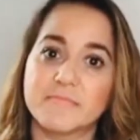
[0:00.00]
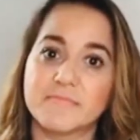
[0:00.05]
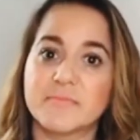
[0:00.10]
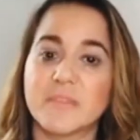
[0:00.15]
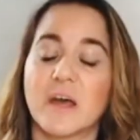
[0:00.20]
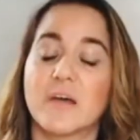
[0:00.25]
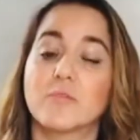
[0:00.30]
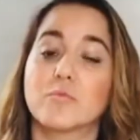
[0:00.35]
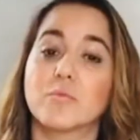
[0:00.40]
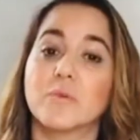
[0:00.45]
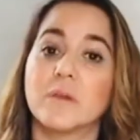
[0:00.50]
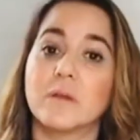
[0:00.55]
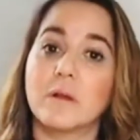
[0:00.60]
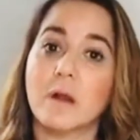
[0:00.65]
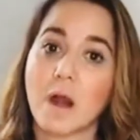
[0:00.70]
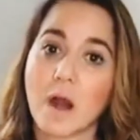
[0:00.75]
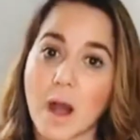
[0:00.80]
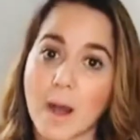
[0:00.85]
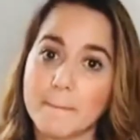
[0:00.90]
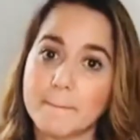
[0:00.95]
that we
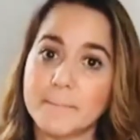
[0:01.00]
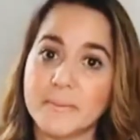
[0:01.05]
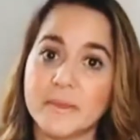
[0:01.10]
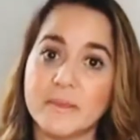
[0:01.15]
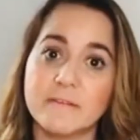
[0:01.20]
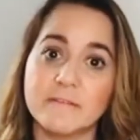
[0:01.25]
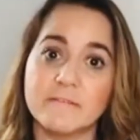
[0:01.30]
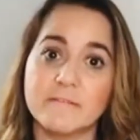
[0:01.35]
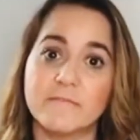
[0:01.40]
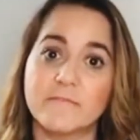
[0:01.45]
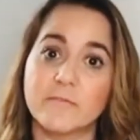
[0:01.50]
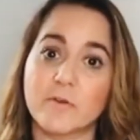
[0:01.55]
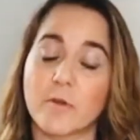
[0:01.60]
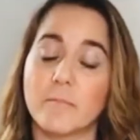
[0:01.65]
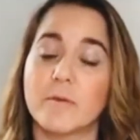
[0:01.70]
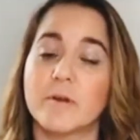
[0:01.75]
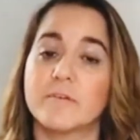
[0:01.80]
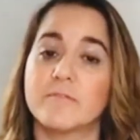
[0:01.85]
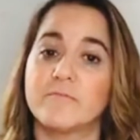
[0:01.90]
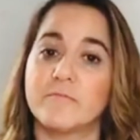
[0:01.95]
copy
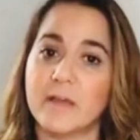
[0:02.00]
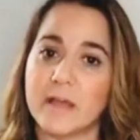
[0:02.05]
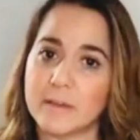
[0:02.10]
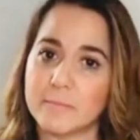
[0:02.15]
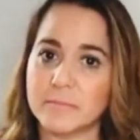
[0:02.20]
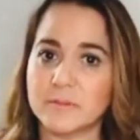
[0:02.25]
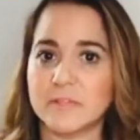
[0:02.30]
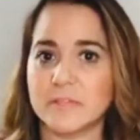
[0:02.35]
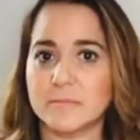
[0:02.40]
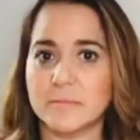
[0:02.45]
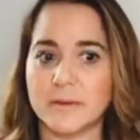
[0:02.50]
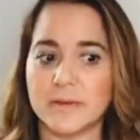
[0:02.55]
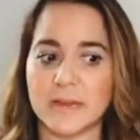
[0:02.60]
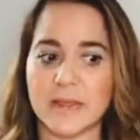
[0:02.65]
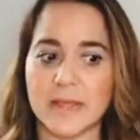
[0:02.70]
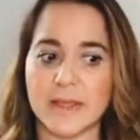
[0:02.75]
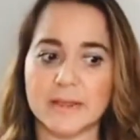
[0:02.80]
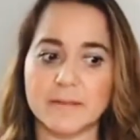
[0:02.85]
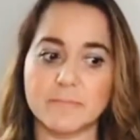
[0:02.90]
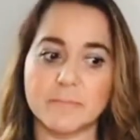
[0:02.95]
from our family Manette